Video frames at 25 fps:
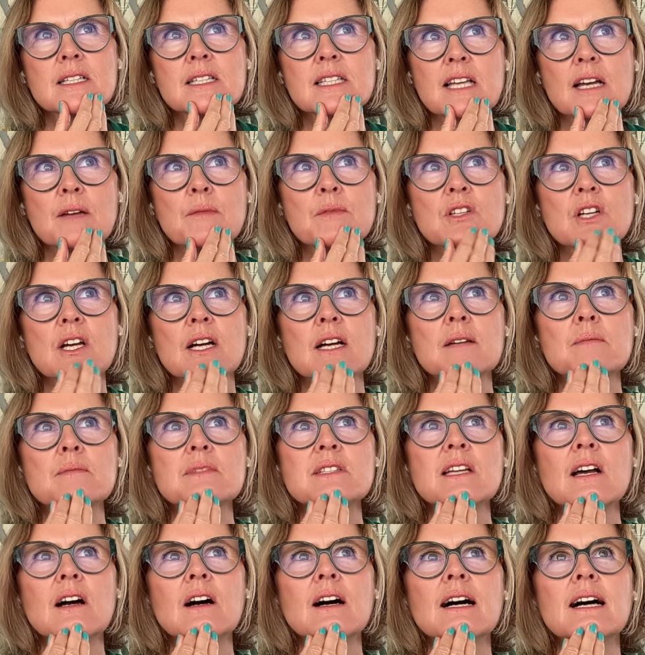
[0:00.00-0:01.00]

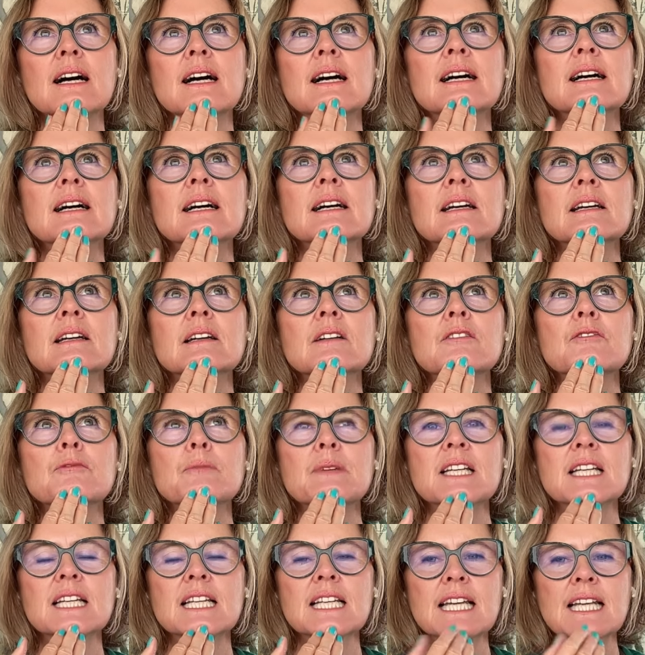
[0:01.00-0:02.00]
sometimes I've
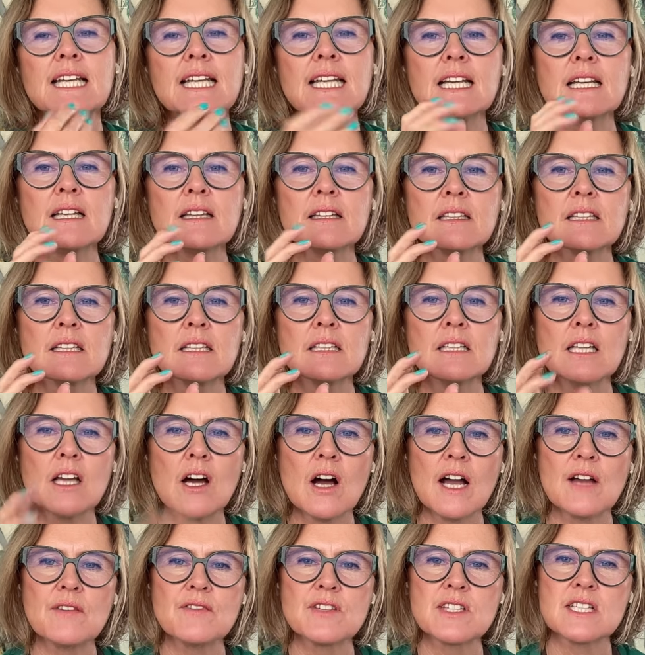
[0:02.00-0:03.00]
been letting the
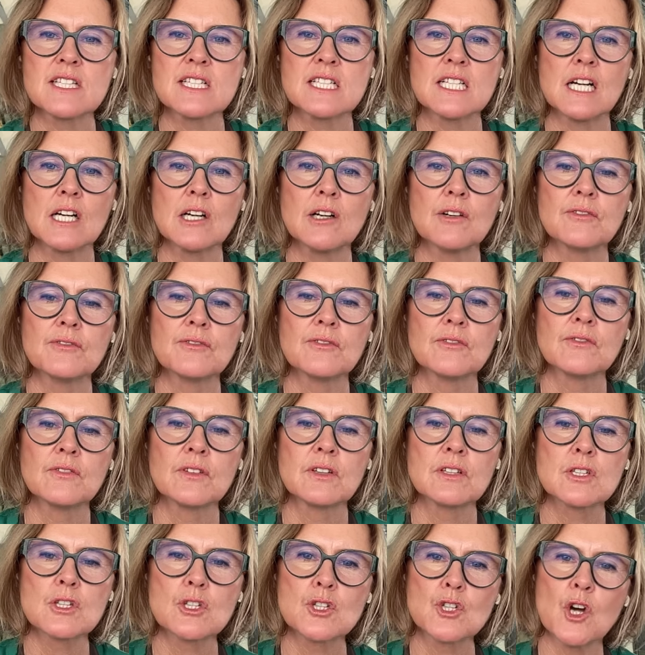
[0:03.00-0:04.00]
life stuff
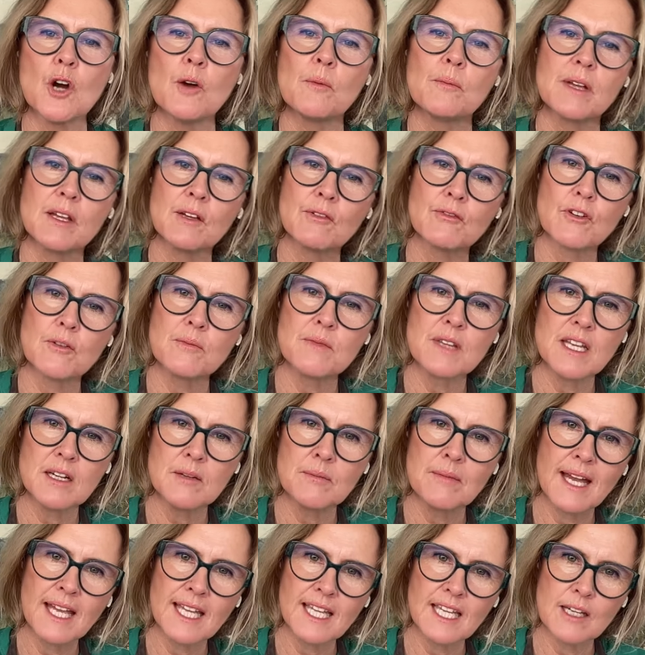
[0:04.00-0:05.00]
stop me from
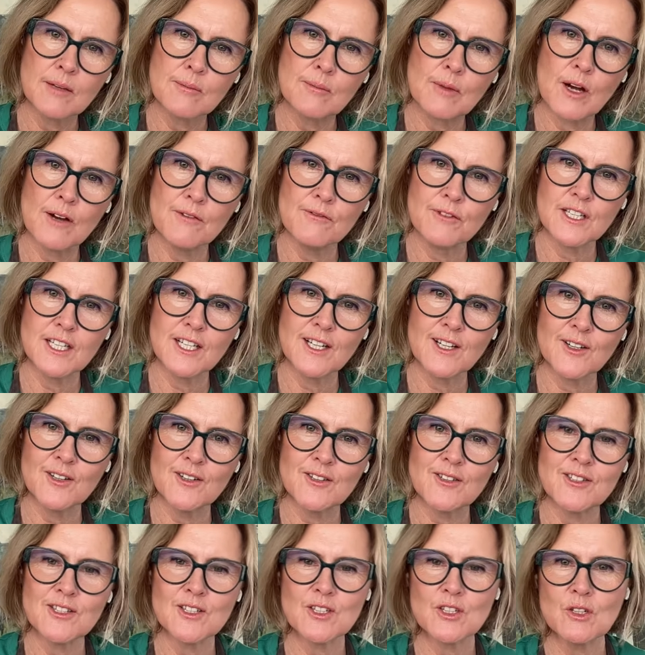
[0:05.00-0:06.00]
then making my
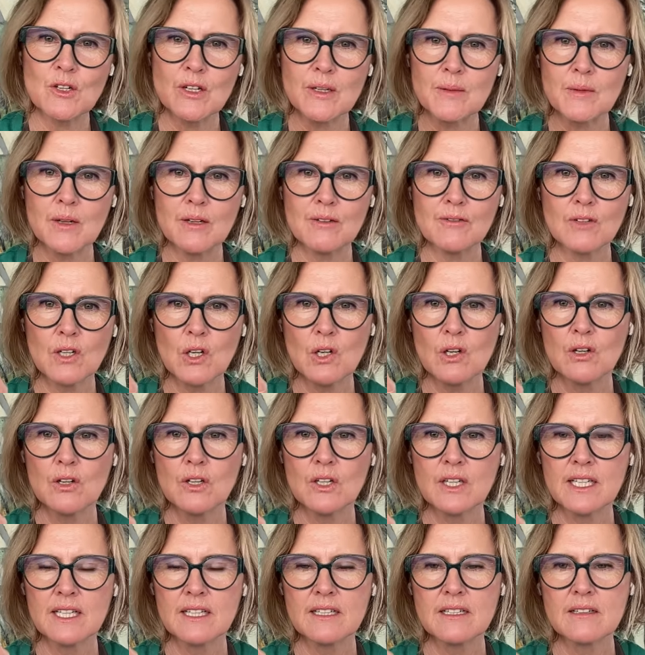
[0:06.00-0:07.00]
videos and doing my
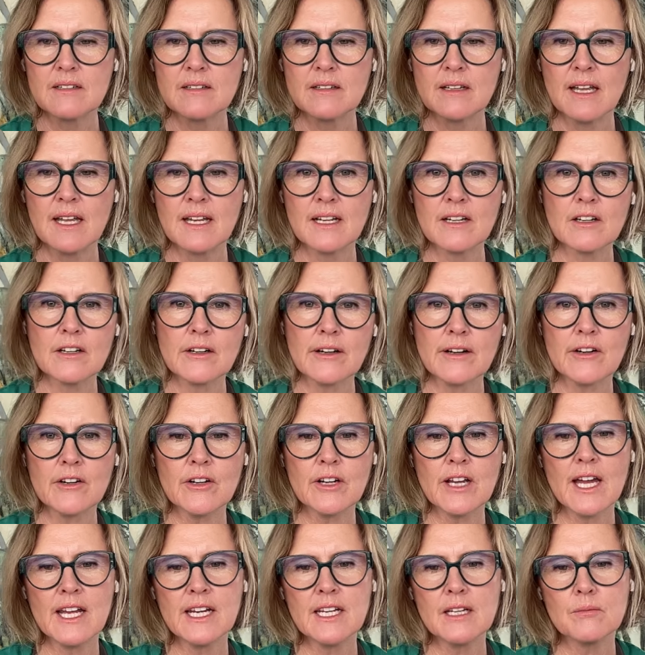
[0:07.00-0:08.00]
vlog and
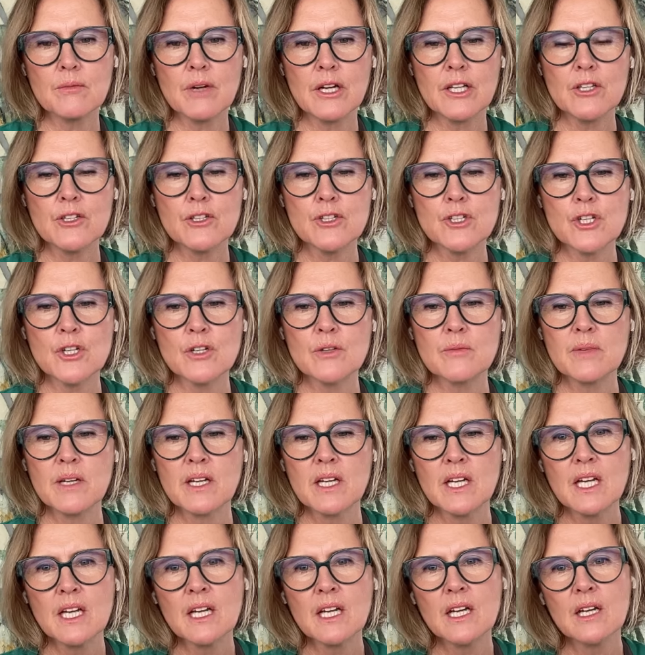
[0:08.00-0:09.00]
creating my YouTube,
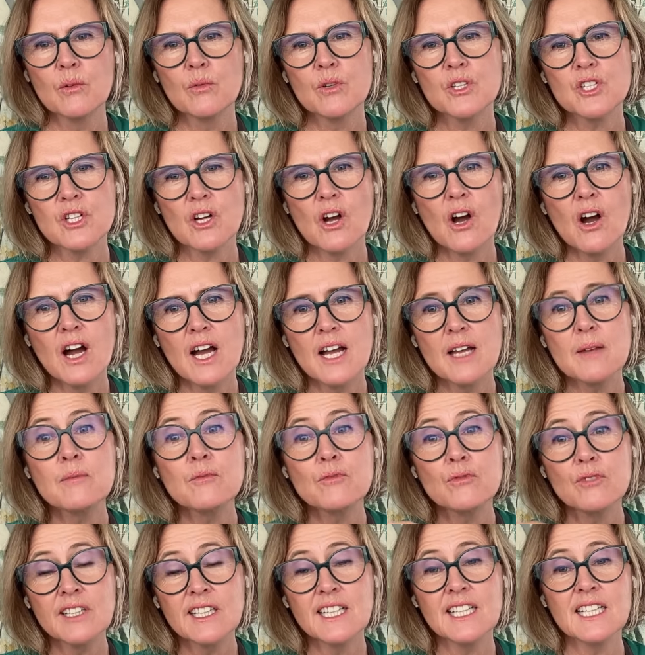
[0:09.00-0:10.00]
which
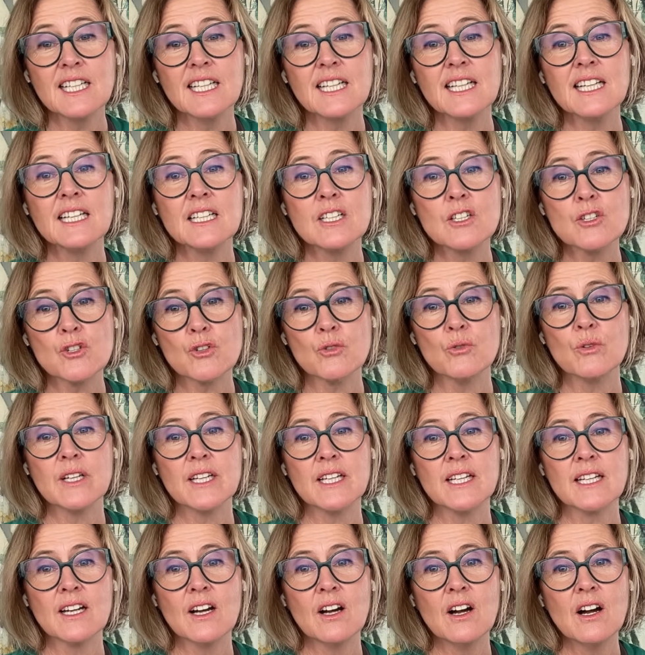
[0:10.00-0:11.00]
I'm really
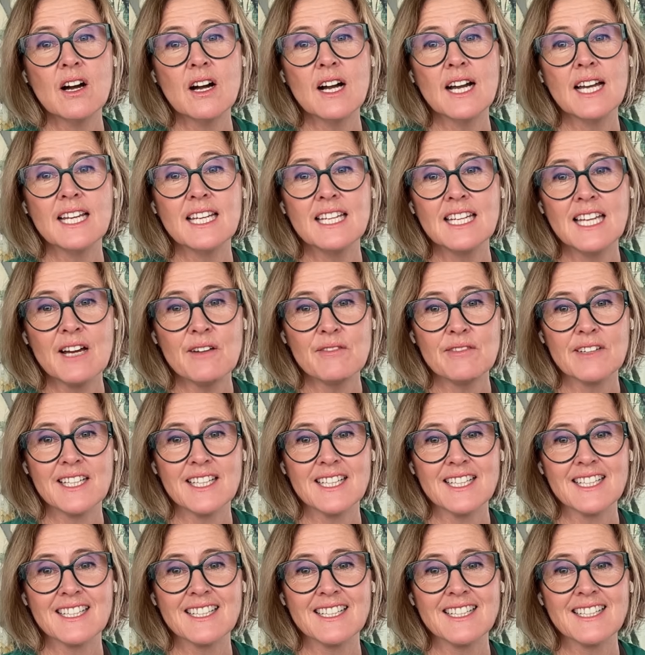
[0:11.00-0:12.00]
enjoying. I love
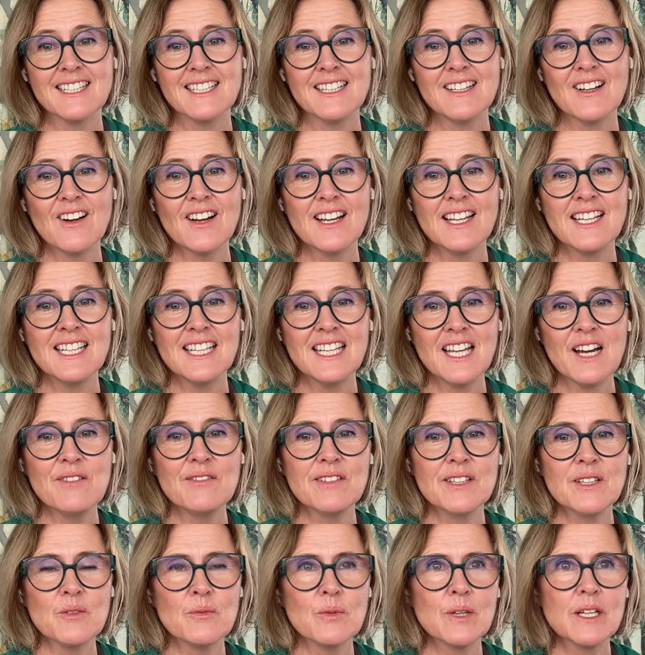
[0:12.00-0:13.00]
it. I
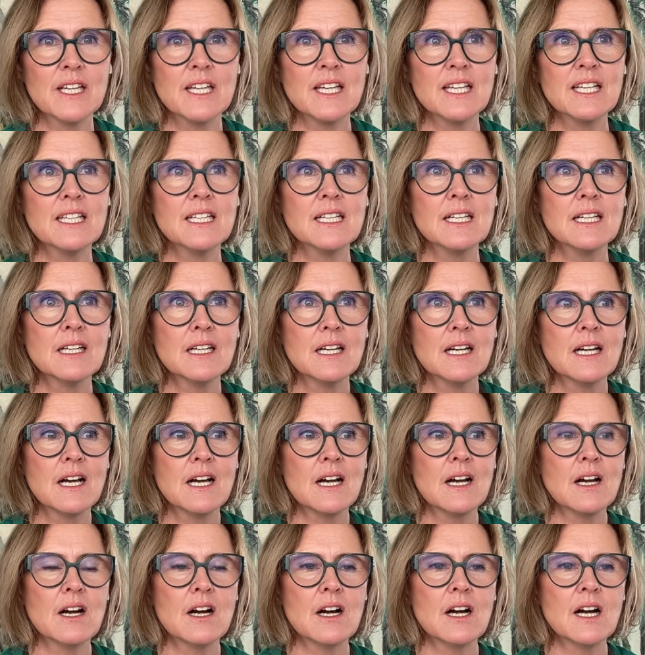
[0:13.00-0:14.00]
love it when
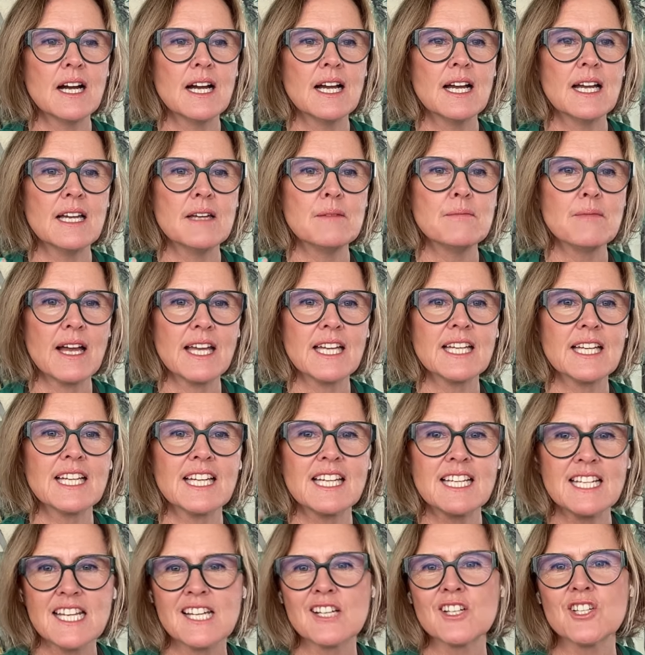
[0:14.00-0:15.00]
I make
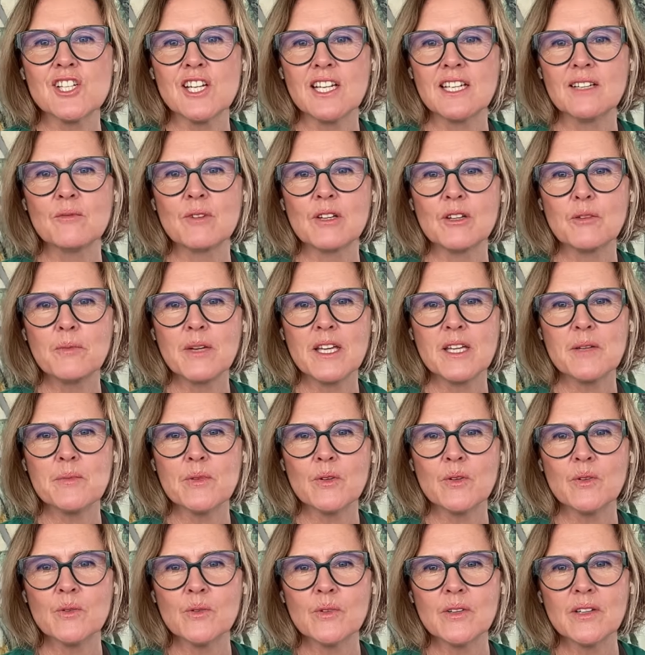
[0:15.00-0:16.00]
connection with
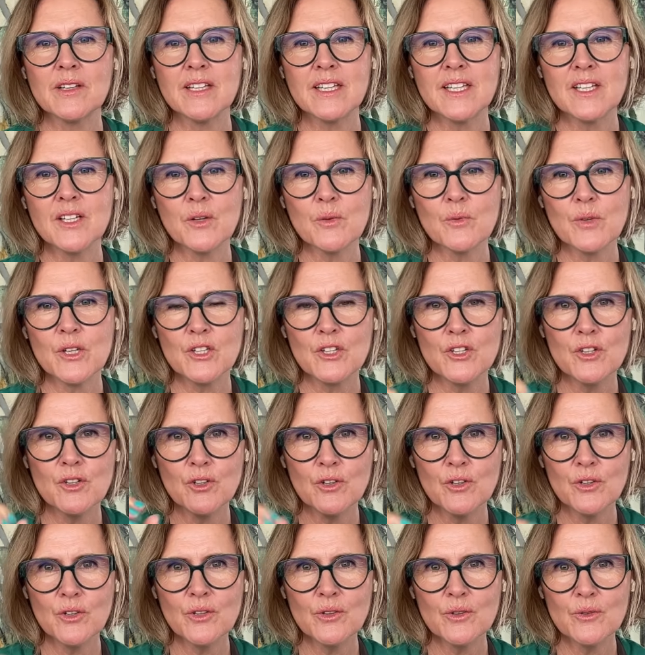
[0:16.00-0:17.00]
people. You know, when
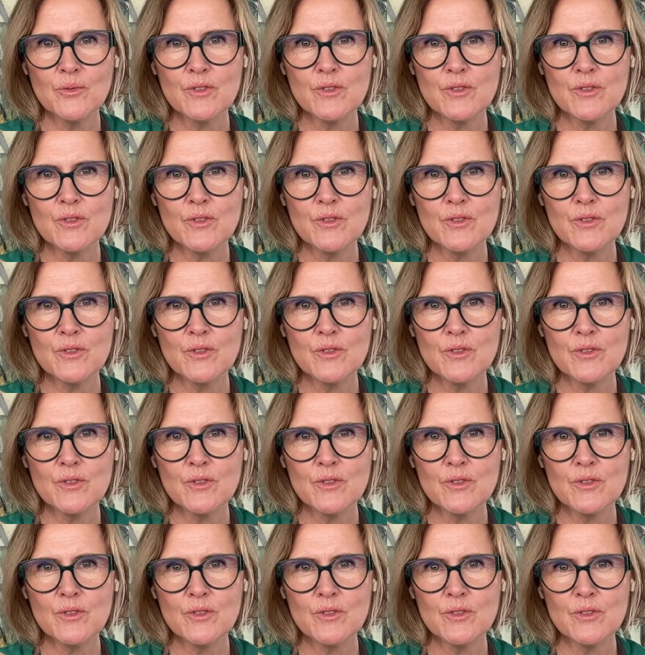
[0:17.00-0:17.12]
you